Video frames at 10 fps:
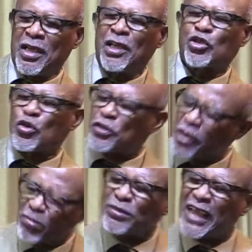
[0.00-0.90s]
So
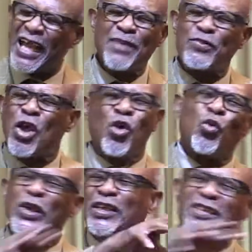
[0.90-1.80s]
sometimes
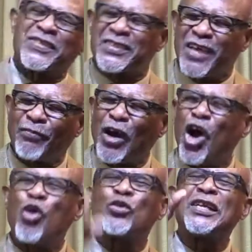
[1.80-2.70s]
we discover
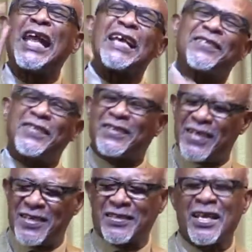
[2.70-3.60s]
how nice it
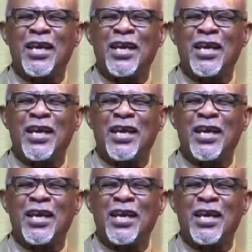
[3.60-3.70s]
is